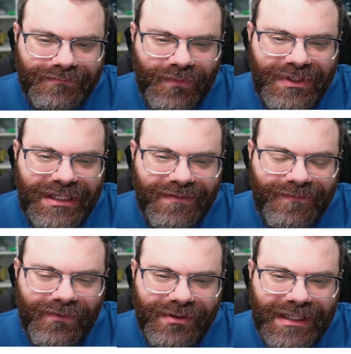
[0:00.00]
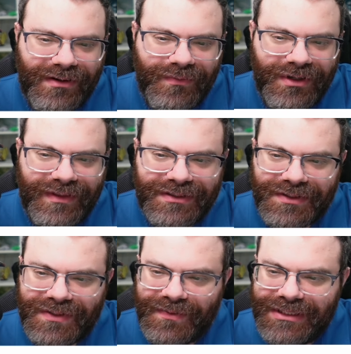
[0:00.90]
We need a four letter word that
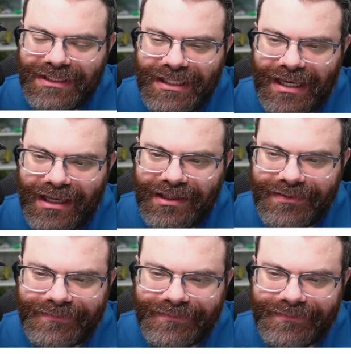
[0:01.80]
starts with TA.